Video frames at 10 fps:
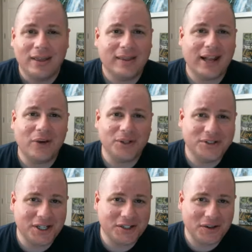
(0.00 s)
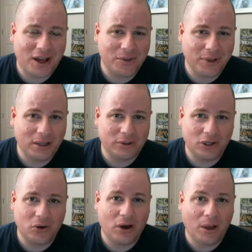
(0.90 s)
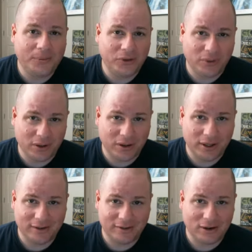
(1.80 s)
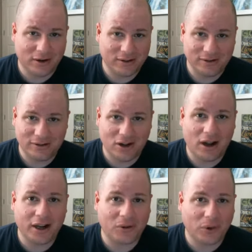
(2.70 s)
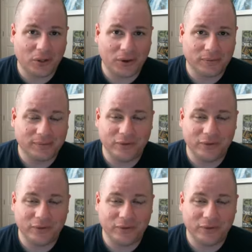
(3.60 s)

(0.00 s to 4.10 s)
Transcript: that I'd be able to go up to her and start talking with her.